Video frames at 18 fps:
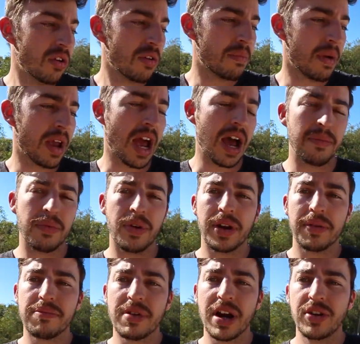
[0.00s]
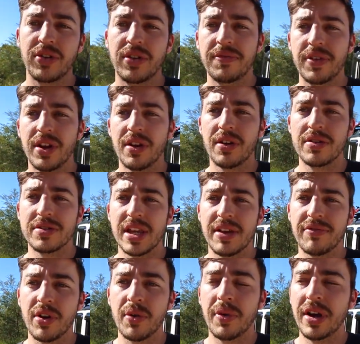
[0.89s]
We'll be uploading brand new
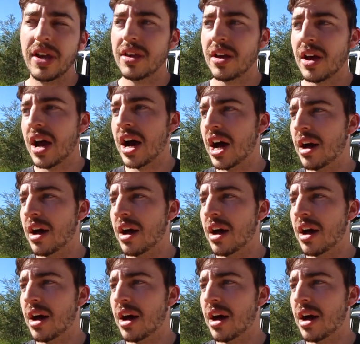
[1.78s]
videos every week,